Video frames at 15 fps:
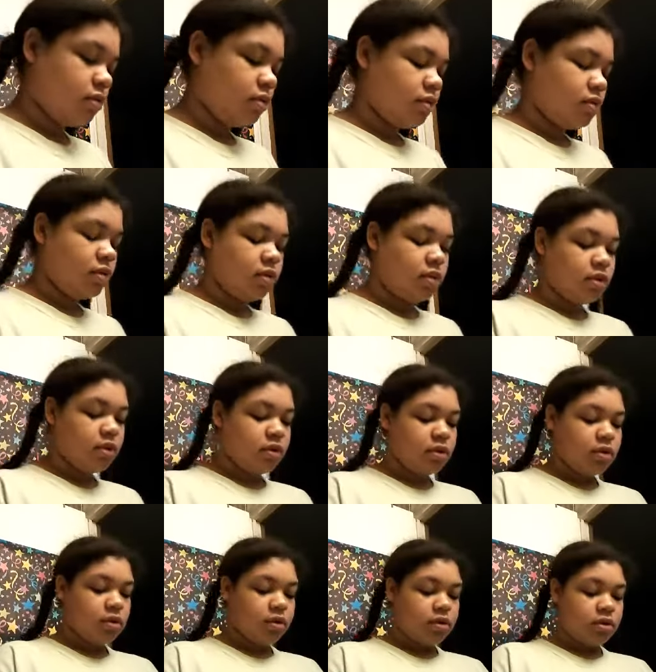
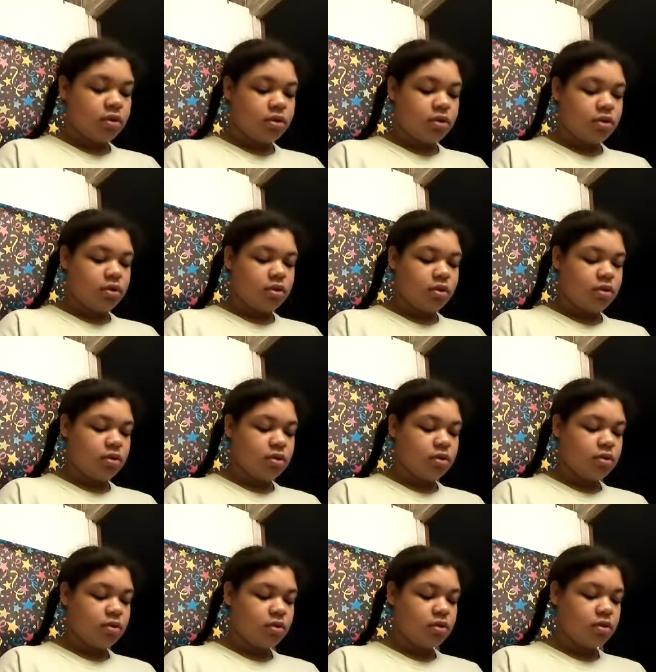
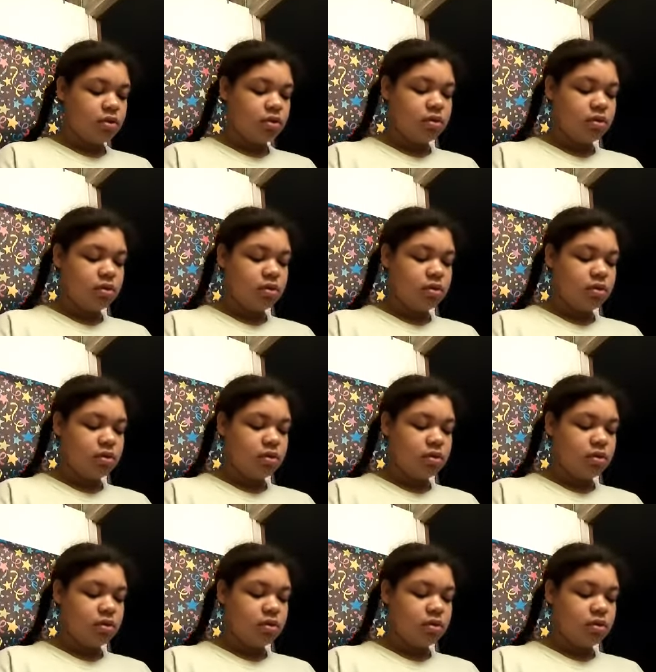[no speech]